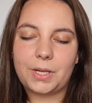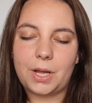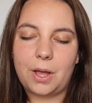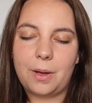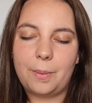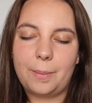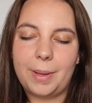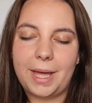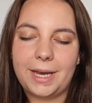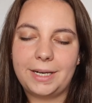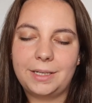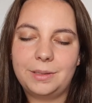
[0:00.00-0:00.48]

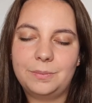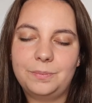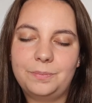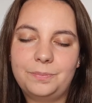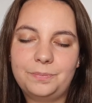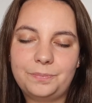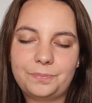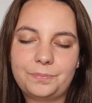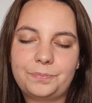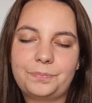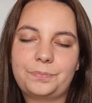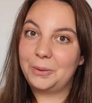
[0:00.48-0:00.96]
Amen.
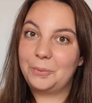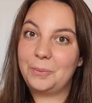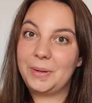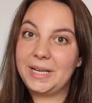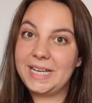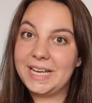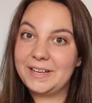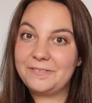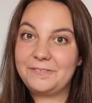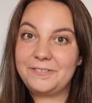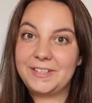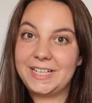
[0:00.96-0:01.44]

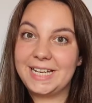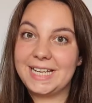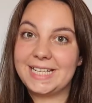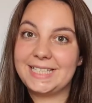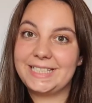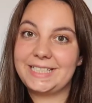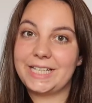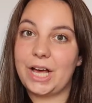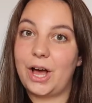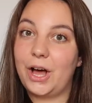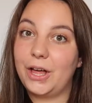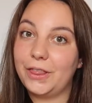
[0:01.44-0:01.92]
We have
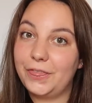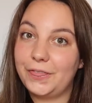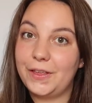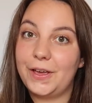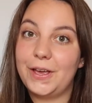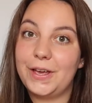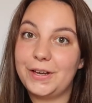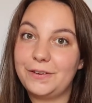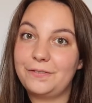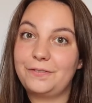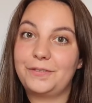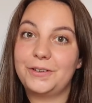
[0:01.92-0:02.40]
finished our
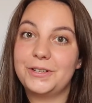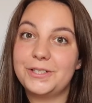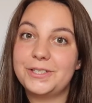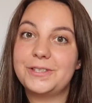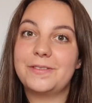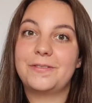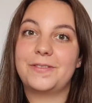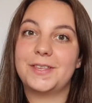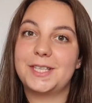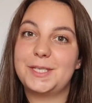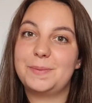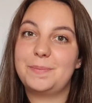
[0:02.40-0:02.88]
third
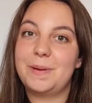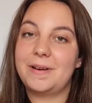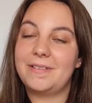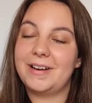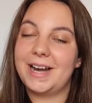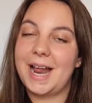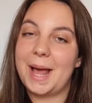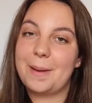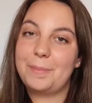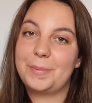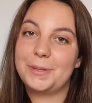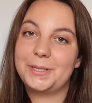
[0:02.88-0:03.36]
Fruits of the
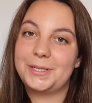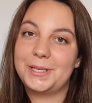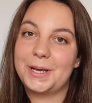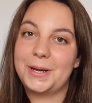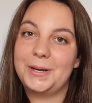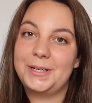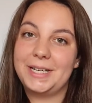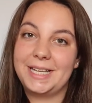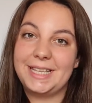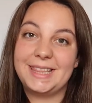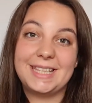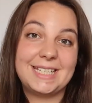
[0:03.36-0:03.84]
Spirit
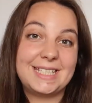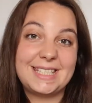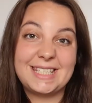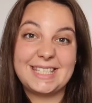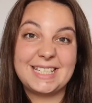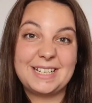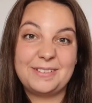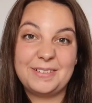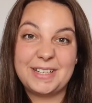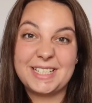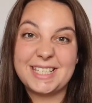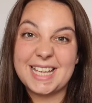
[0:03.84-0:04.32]
episode in this
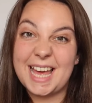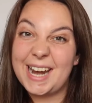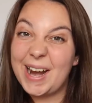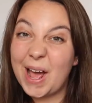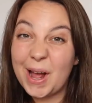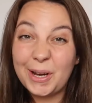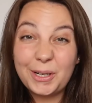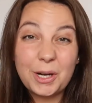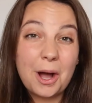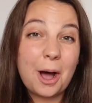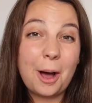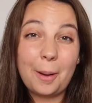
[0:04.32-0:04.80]
series, and
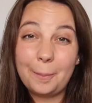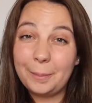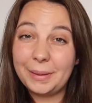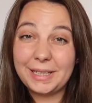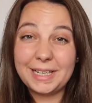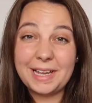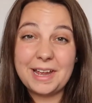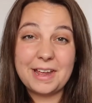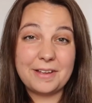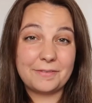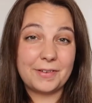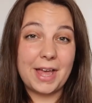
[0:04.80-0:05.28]
I can't
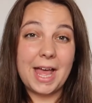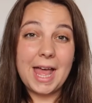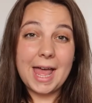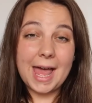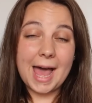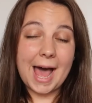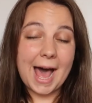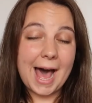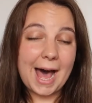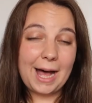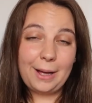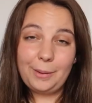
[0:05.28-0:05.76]
believe
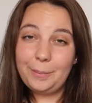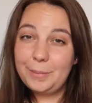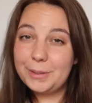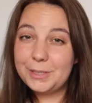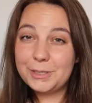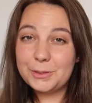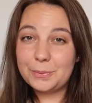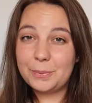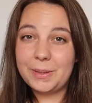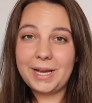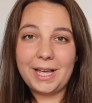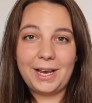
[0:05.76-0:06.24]
how
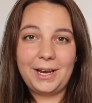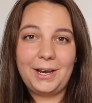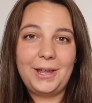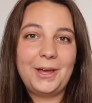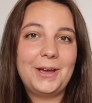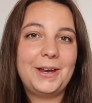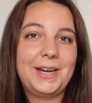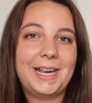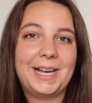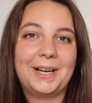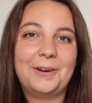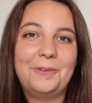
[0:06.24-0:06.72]
much we are
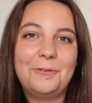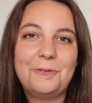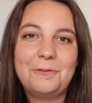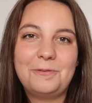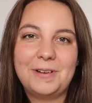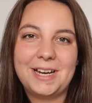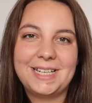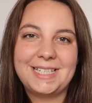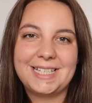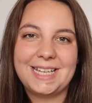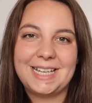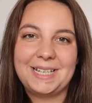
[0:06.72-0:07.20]
learning
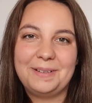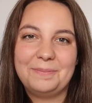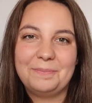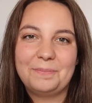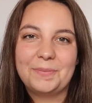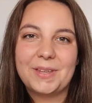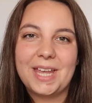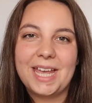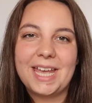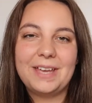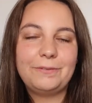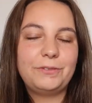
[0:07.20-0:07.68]
already.
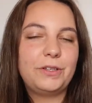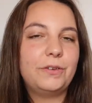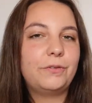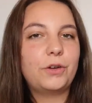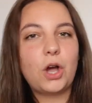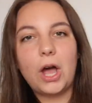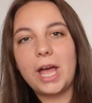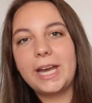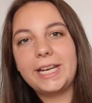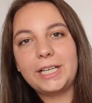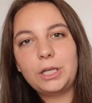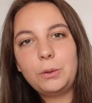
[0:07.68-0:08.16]
If
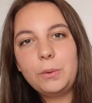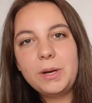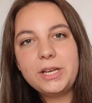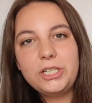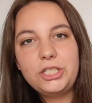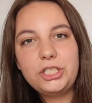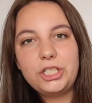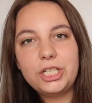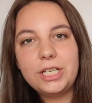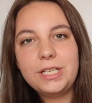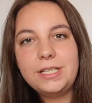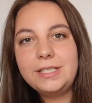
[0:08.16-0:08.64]
you've got any
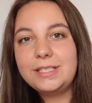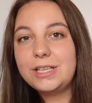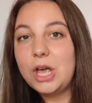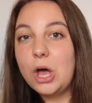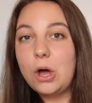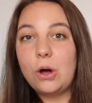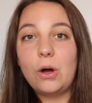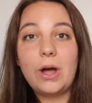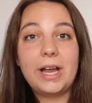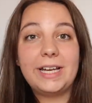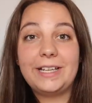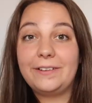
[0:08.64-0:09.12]
questions
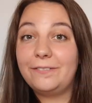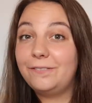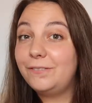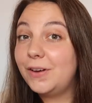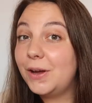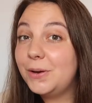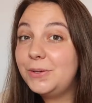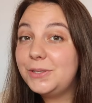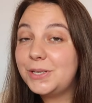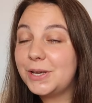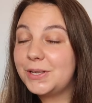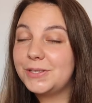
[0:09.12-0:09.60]
or any
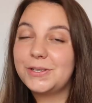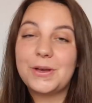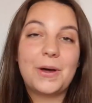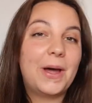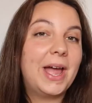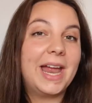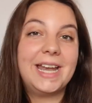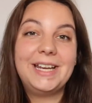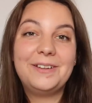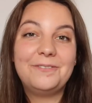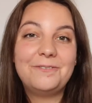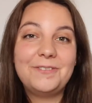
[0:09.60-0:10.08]
photos
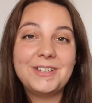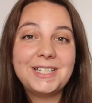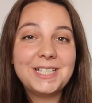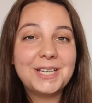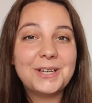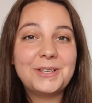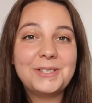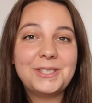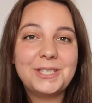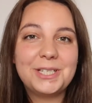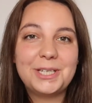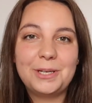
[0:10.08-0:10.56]
or any
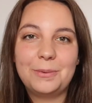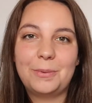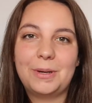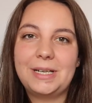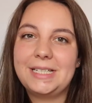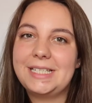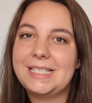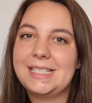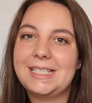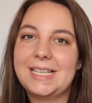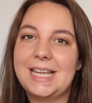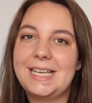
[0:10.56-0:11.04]
videos that you
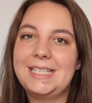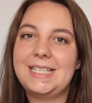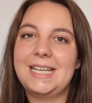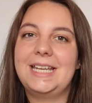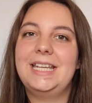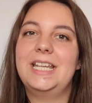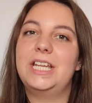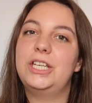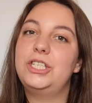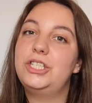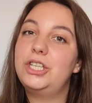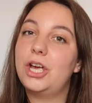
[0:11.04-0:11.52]
want to send
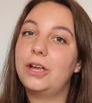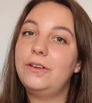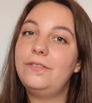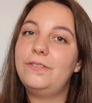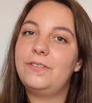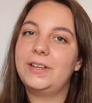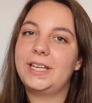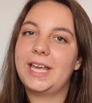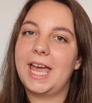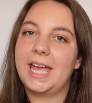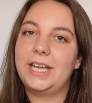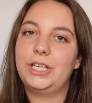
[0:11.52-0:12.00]
in, then don't
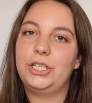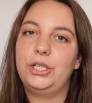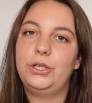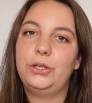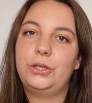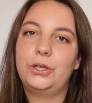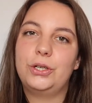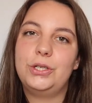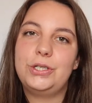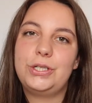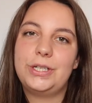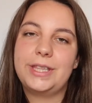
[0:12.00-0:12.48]
forget
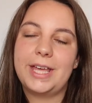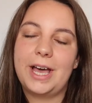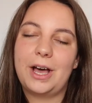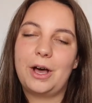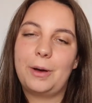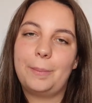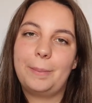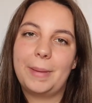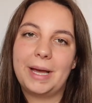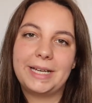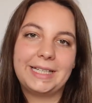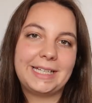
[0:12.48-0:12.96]
you can do that
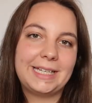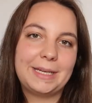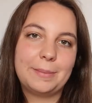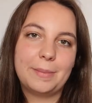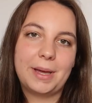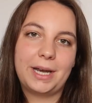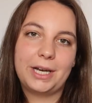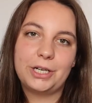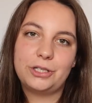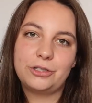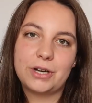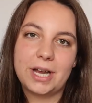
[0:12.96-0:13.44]
on my
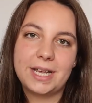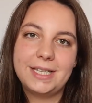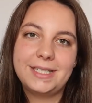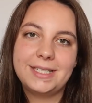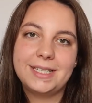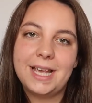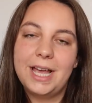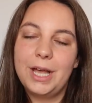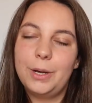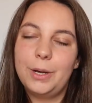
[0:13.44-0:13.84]
email address,